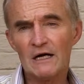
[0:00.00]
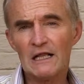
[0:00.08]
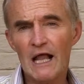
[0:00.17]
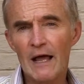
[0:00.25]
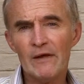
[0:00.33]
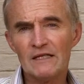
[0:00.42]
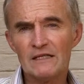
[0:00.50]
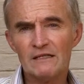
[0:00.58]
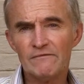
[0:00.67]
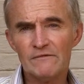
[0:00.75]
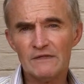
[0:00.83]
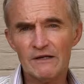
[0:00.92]
climate
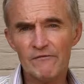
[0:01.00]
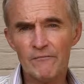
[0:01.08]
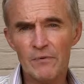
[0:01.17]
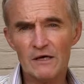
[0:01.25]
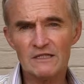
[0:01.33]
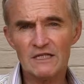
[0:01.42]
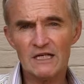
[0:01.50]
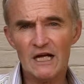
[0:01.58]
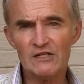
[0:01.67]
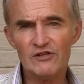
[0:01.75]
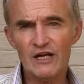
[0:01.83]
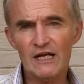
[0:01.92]
in different parts of the
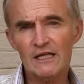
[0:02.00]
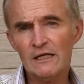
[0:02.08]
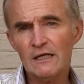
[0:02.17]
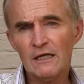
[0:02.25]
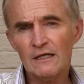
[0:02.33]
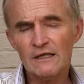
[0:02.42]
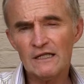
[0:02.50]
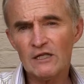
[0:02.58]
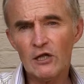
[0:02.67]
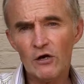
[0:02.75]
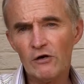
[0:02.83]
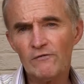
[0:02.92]
country, and there's
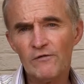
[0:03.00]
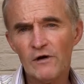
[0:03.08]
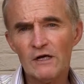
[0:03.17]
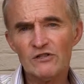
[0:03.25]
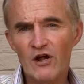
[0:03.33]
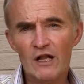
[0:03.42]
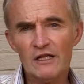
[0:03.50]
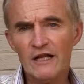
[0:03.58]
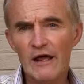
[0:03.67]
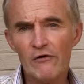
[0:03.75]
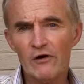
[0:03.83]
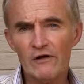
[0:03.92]
a lot of trial and
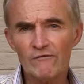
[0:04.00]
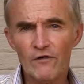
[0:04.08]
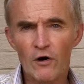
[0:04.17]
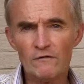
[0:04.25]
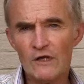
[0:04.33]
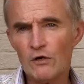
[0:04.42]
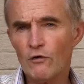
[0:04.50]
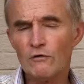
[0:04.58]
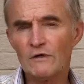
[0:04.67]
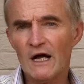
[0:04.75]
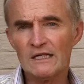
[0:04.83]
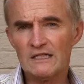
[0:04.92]
error involved in
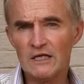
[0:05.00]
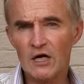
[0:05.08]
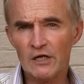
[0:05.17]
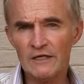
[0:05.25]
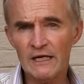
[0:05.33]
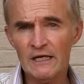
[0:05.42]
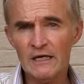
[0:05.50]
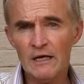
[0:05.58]
all kinds of gardening.